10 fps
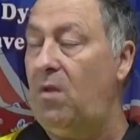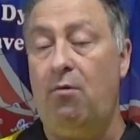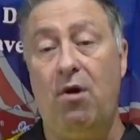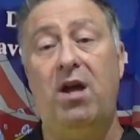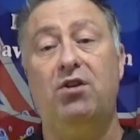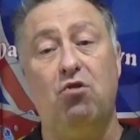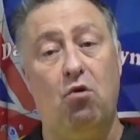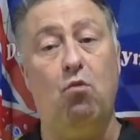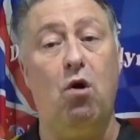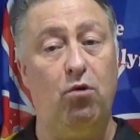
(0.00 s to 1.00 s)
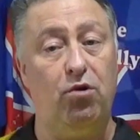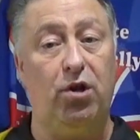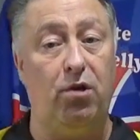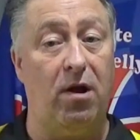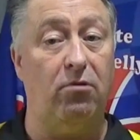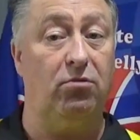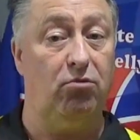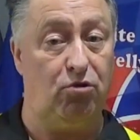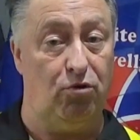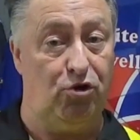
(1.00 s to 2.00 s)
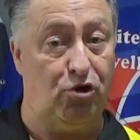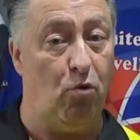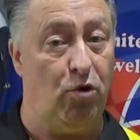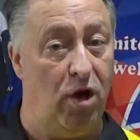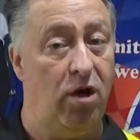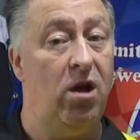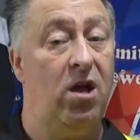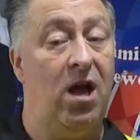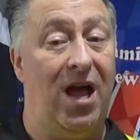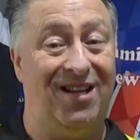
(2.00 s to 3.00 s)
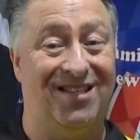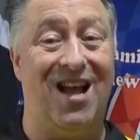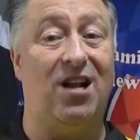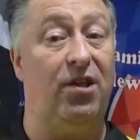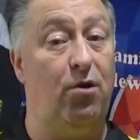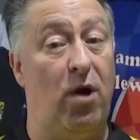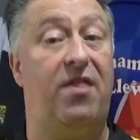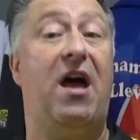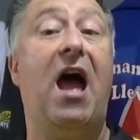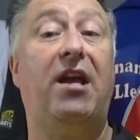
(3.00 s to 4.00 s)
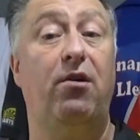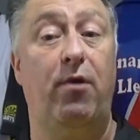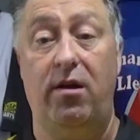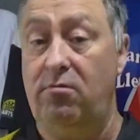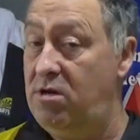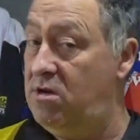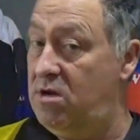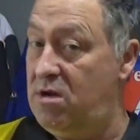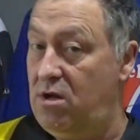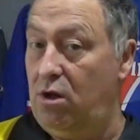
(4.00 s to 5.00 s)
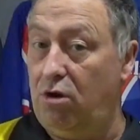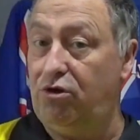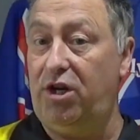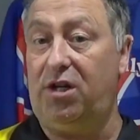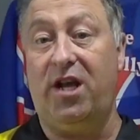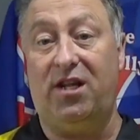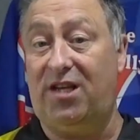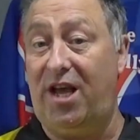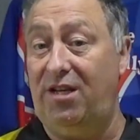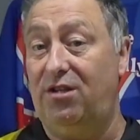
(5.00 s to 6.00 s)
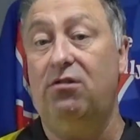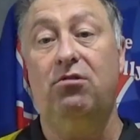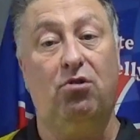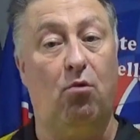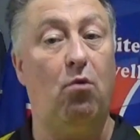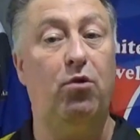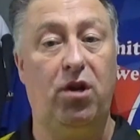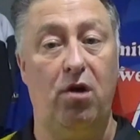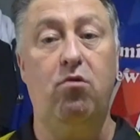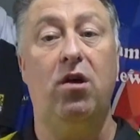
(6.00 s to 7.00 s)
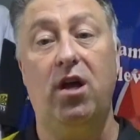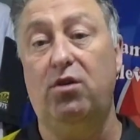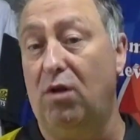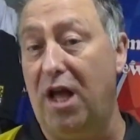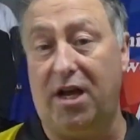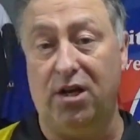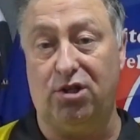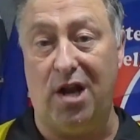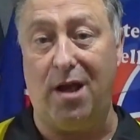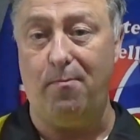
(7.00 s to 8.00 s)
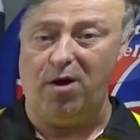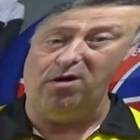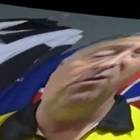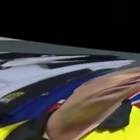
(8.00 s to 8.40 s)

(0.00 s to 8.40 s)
Right, so what we're going to do now is I'm just going to show you exactly the way that I do it. Logic dictates. So what we do is we're like a sniper.